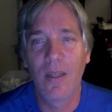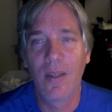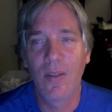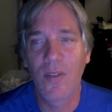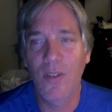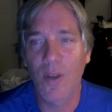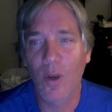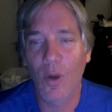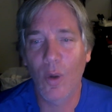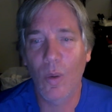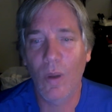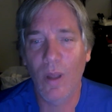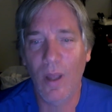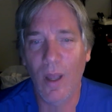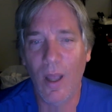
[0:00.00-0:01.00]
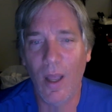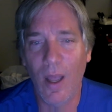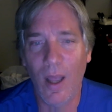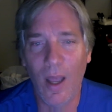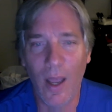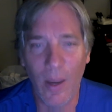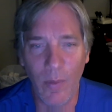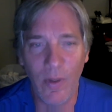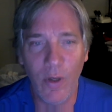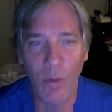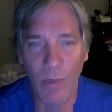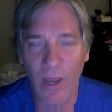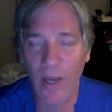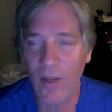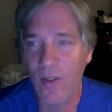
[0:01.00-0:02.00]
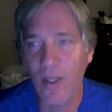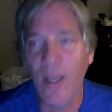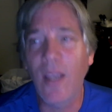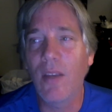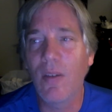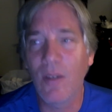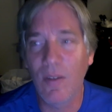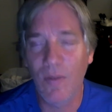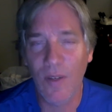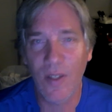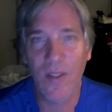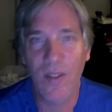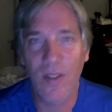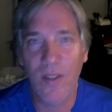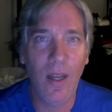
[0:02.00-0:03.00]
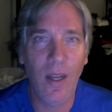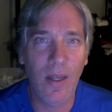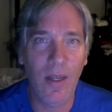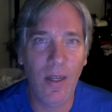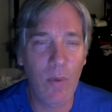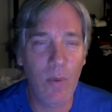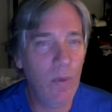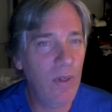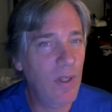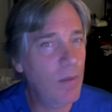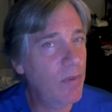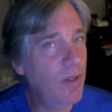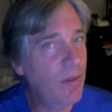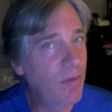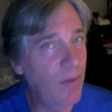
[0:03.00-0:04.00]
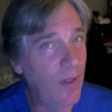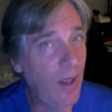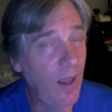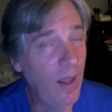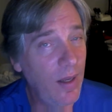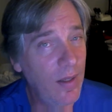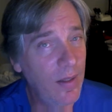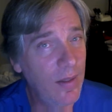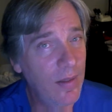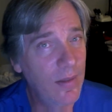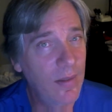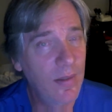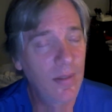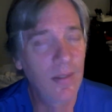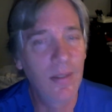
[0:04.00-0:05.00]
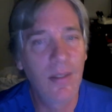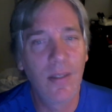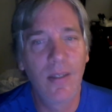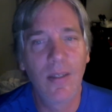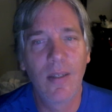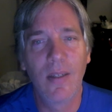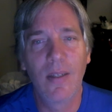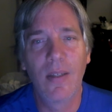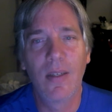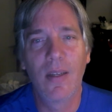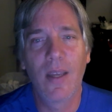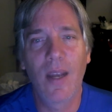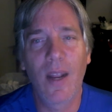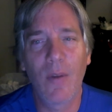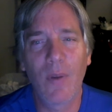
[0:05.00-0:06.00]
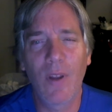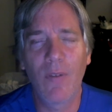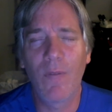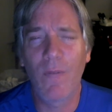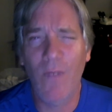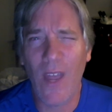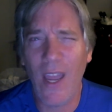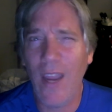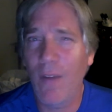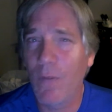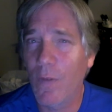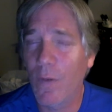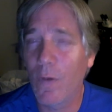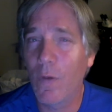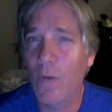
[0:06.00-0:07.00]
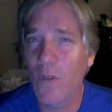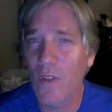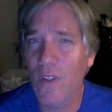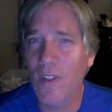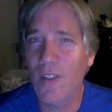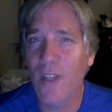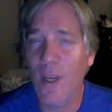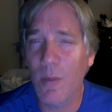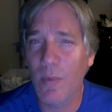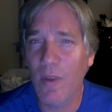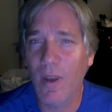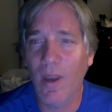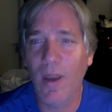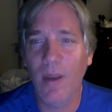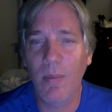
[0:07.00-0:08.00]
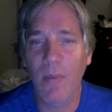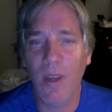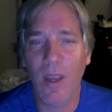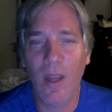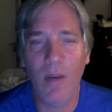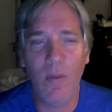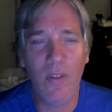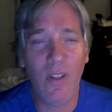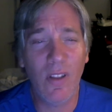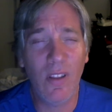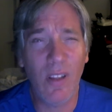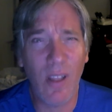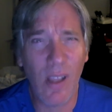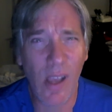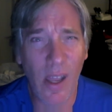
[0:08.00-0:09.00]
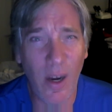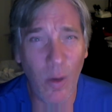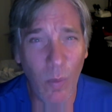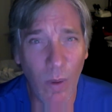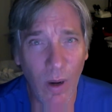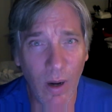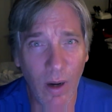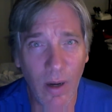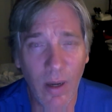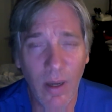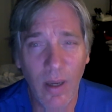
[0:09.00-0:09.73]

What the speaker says: So I would go back and say, hey, you need to fix that. And we wouldn't get billed for that. And I ran 5 crews at the same time. Man, it was a lot of work.